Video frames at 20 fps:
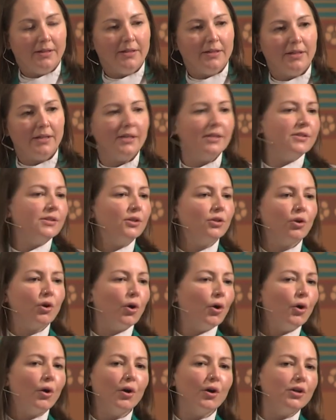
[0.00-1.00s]
He's
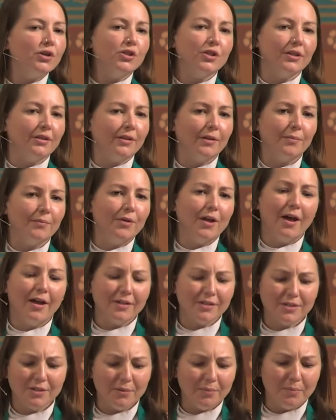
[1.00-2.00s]
encouraging them
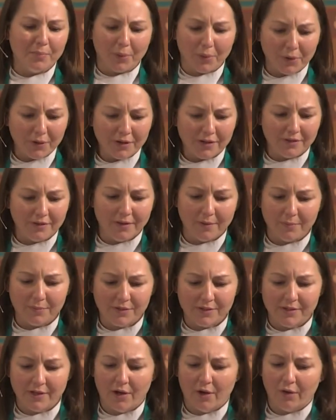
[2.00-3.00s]
not to burden
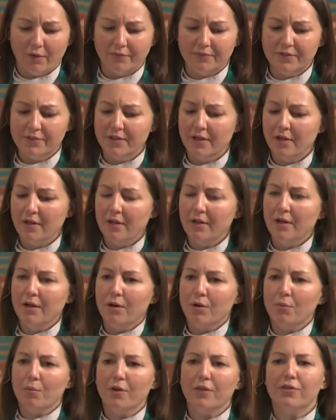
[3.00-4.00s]
themselves
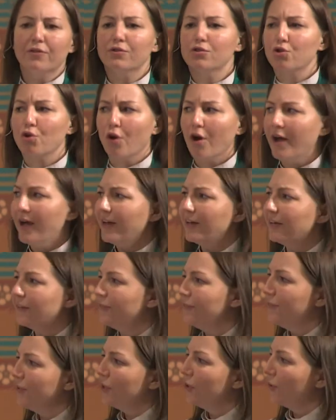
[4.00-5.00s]
with trying to
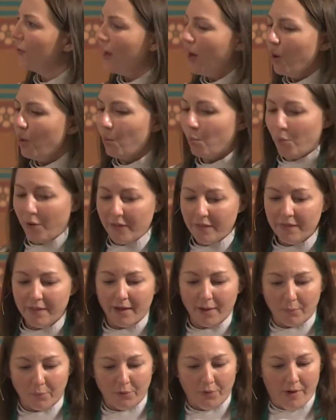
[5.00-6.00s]
figure out when
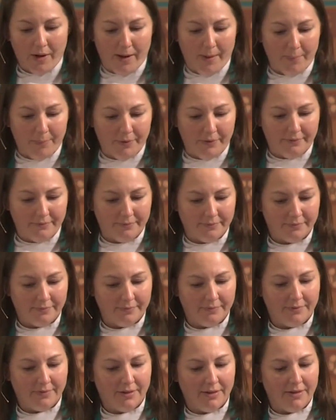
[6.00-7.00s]
that will happen.
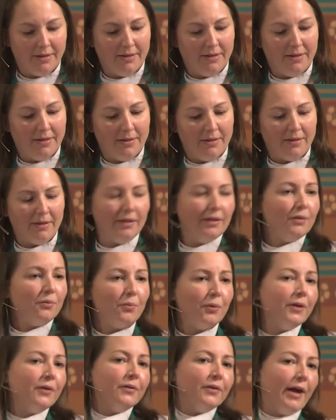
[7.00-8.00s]
It
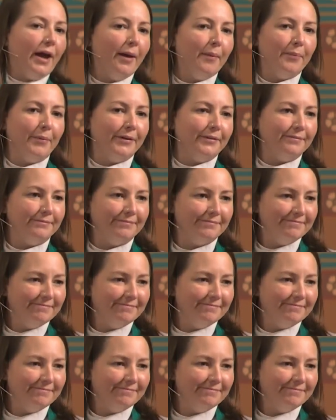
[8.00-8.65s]
will happen.